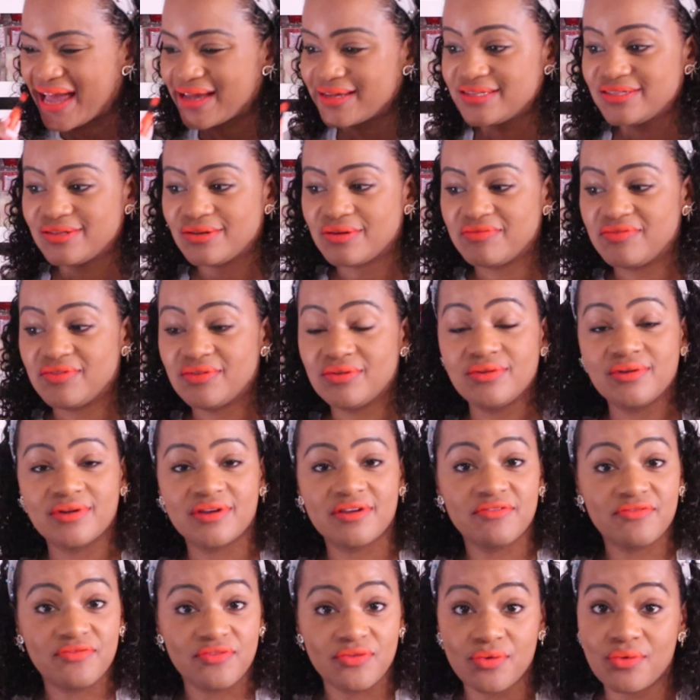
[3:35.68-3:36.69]
So if you're
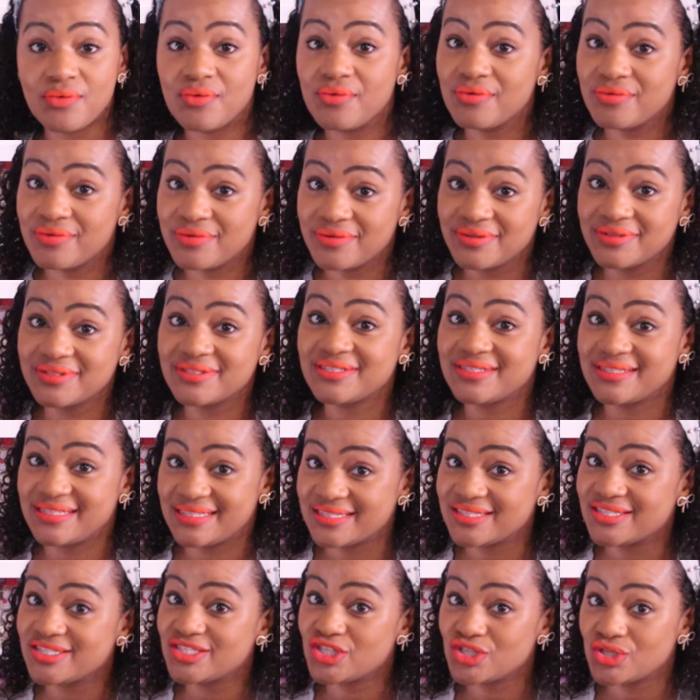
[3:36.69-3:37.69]
looking for orange,
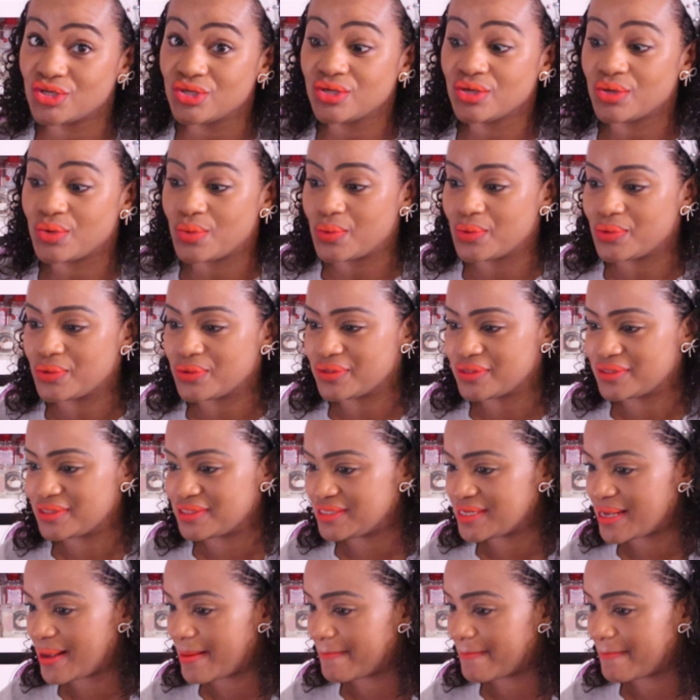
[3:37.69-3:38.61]
this is a good orange.